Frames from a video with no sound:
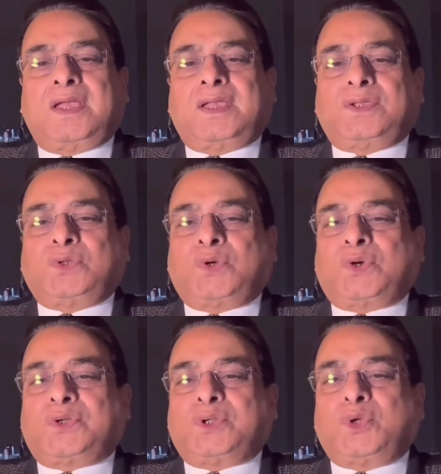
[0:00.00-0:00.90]

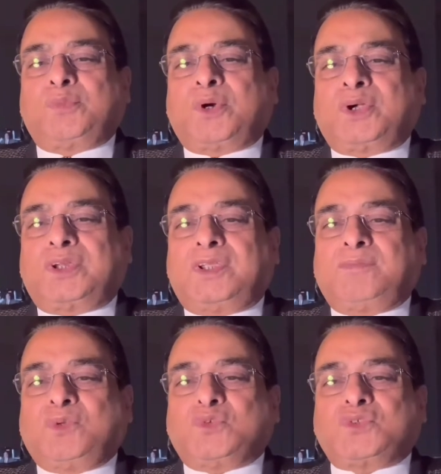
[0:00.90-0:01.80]
Your newborn
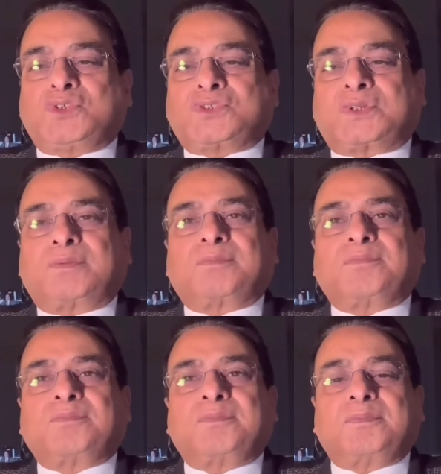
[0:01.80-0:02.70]
immune system
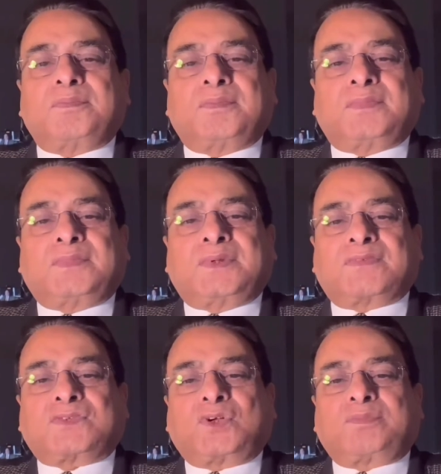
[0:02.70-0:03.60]

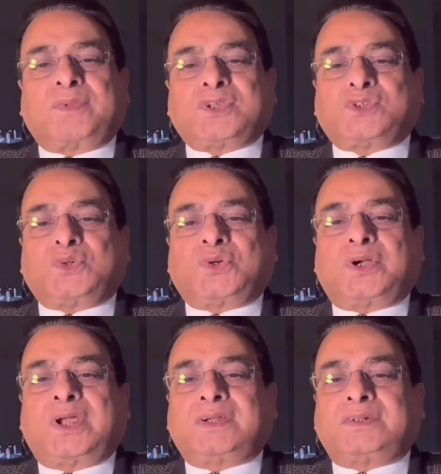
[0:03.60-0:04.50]
does not mature
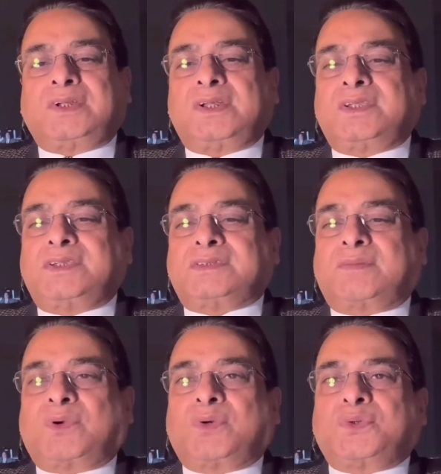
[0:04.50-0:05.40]
until he is
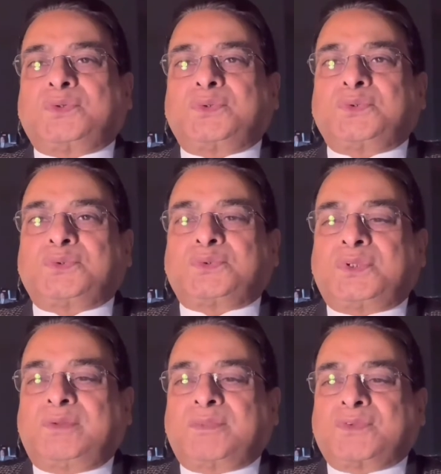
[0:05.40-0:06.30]
about 2 to
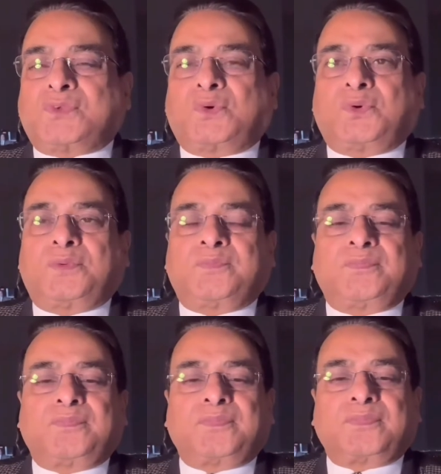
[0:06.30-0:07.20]
3 months old.
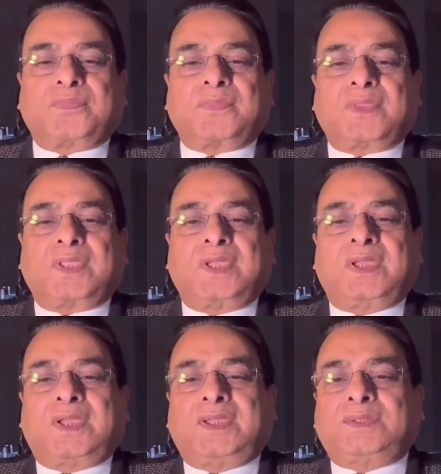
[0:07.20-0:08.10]

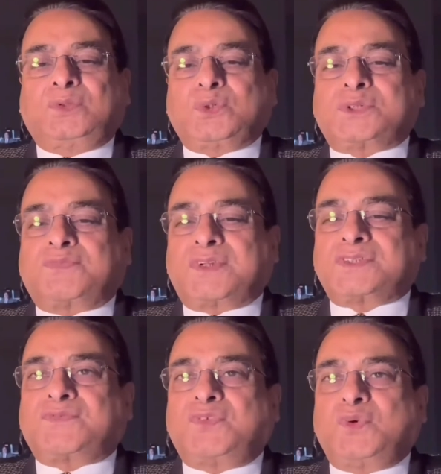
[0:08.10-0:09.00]
In those
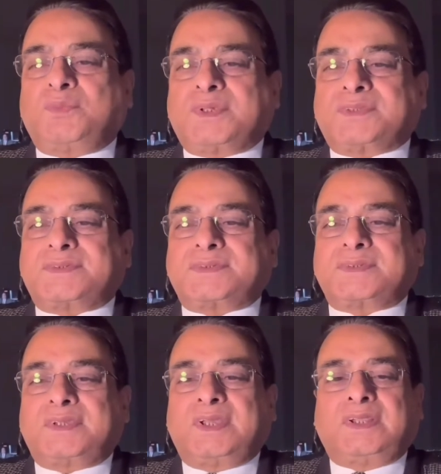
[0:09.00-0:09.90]
first few months,
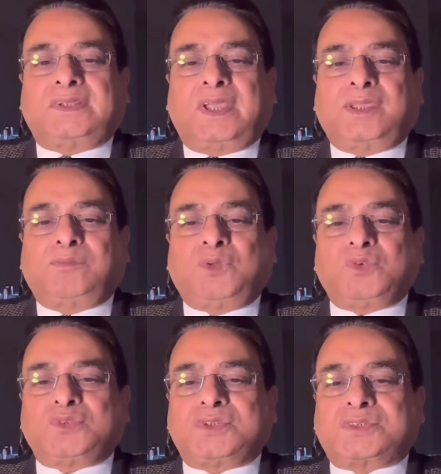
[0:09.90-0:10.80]
the
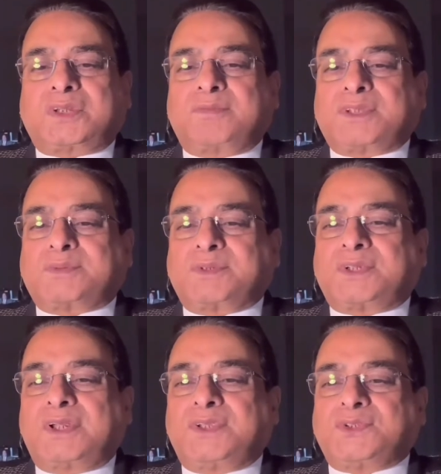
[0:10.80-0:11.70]
immune system,
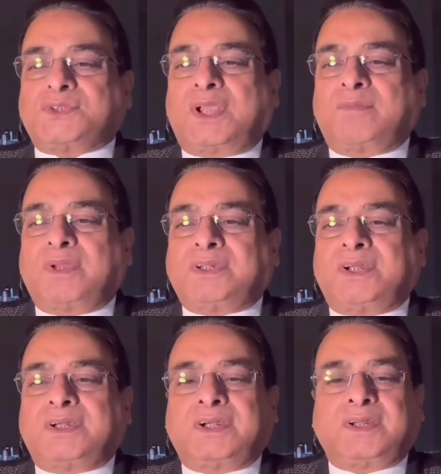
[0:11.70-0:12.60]
especially
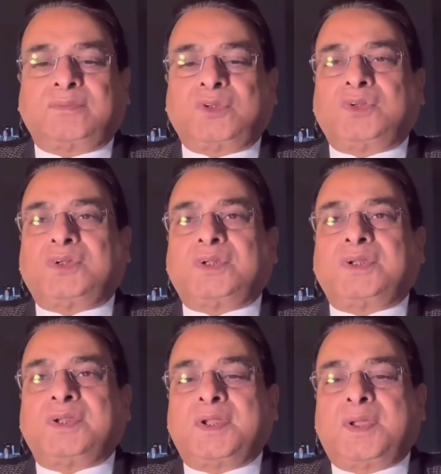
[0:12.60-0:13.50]
cell-mediated
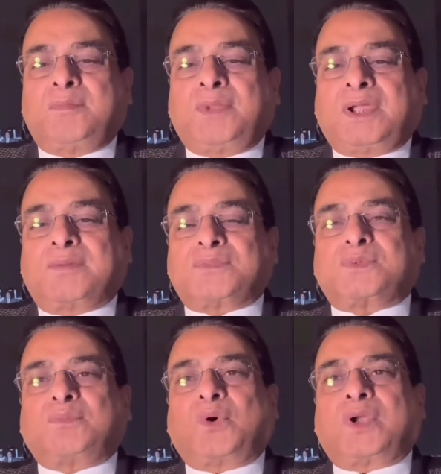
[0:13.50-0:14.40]
immunity, becomes
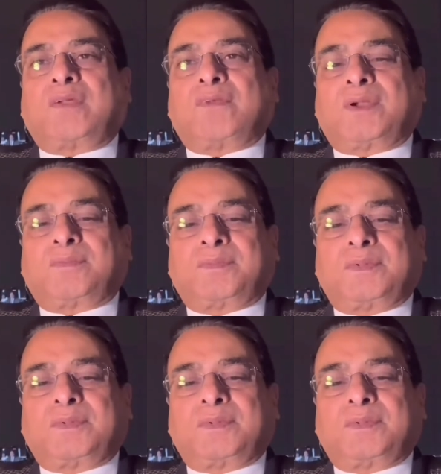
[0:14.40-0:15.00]
more developed.